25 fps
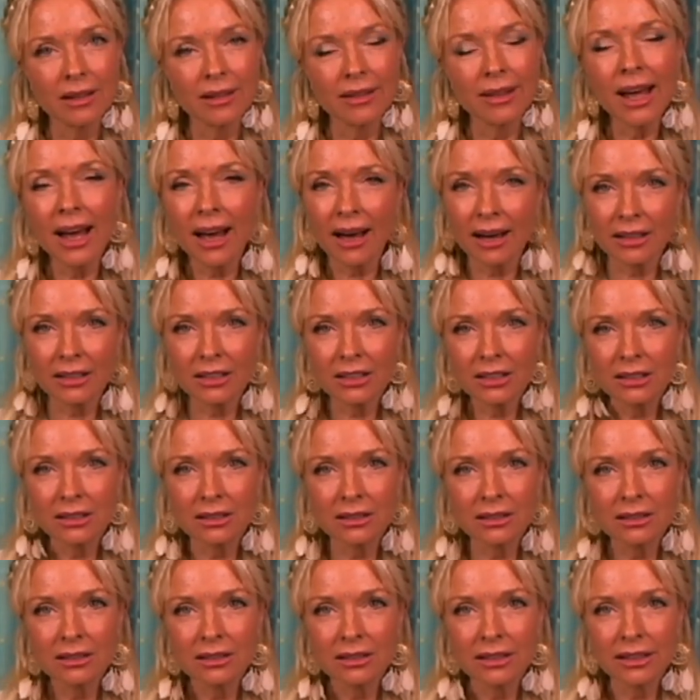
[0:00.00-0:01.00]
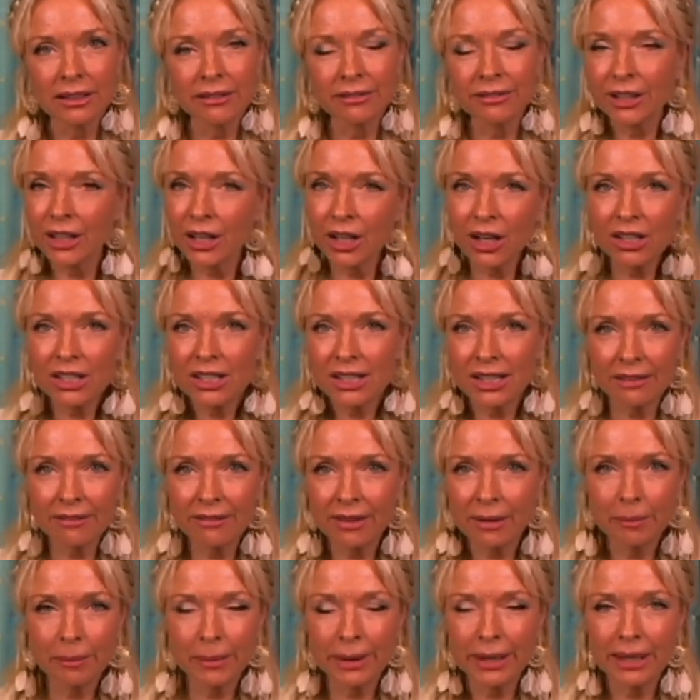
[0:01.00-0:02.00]
That if there are
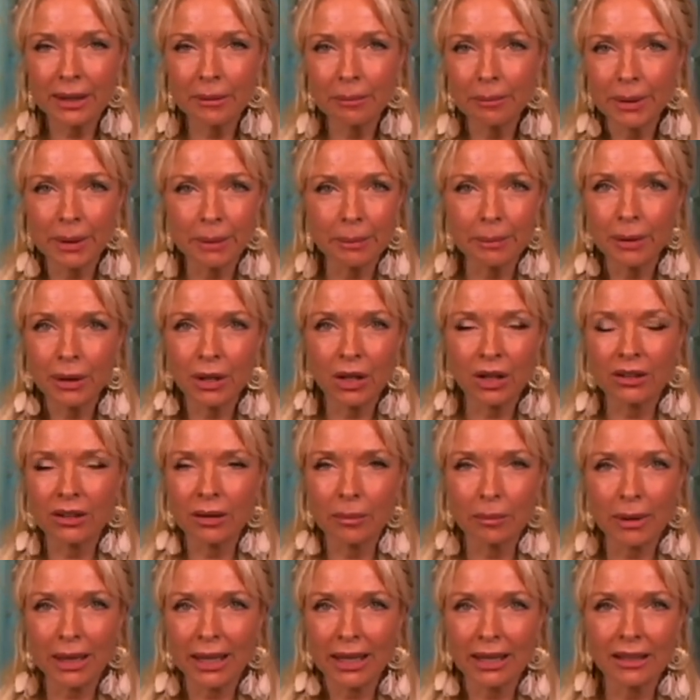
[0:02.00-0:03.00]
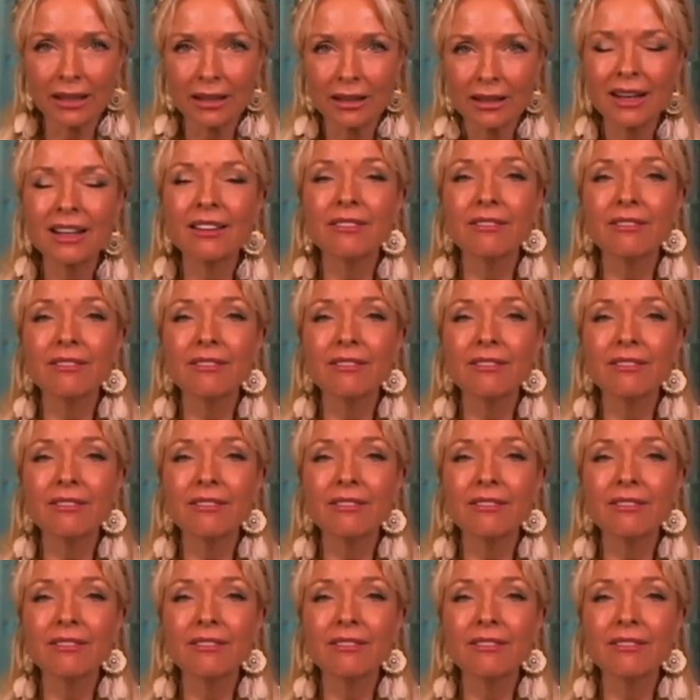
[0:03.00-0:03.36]
7 billion people on the planet,